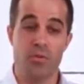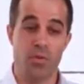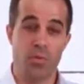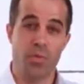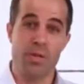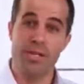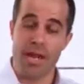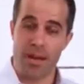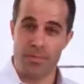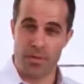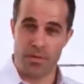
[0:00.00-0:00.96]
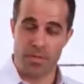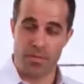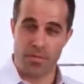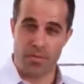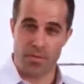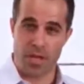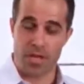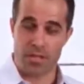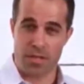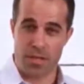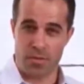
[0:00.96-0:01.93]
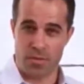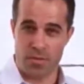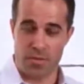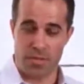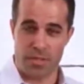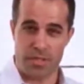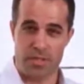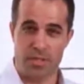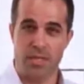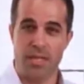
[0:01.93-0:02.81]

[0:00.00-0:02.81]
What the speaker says: to recapture some of those lost opportunities